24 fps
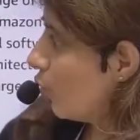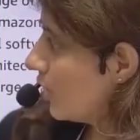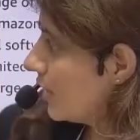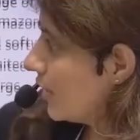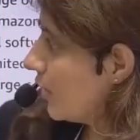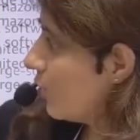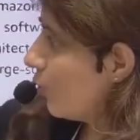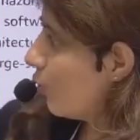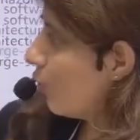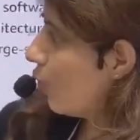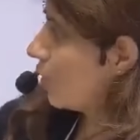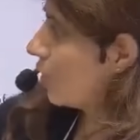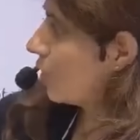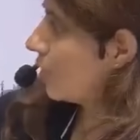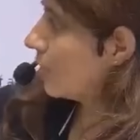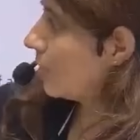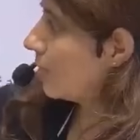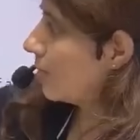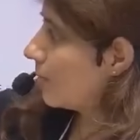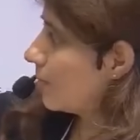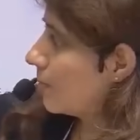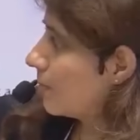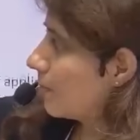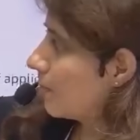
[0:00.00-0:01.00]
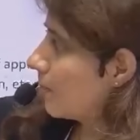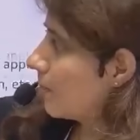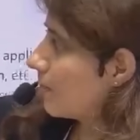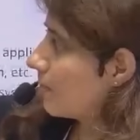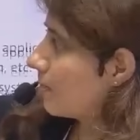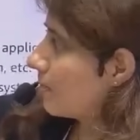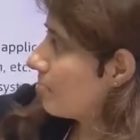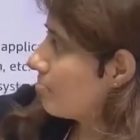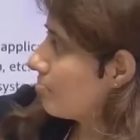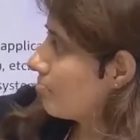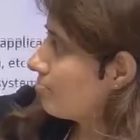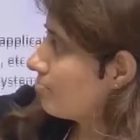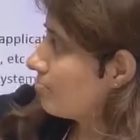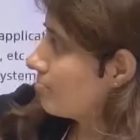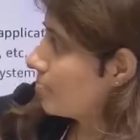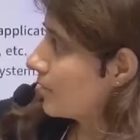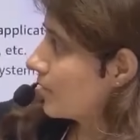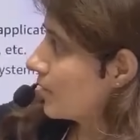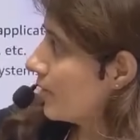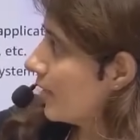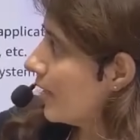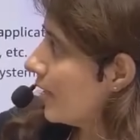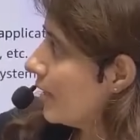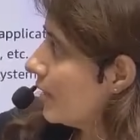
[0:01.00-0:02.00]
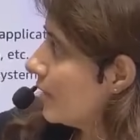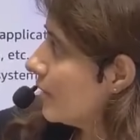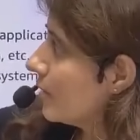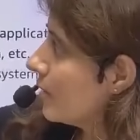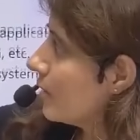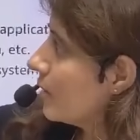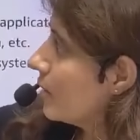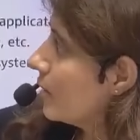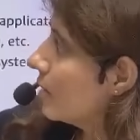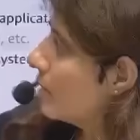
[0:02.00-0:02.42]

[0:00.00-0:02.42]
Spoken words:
What they want? Right?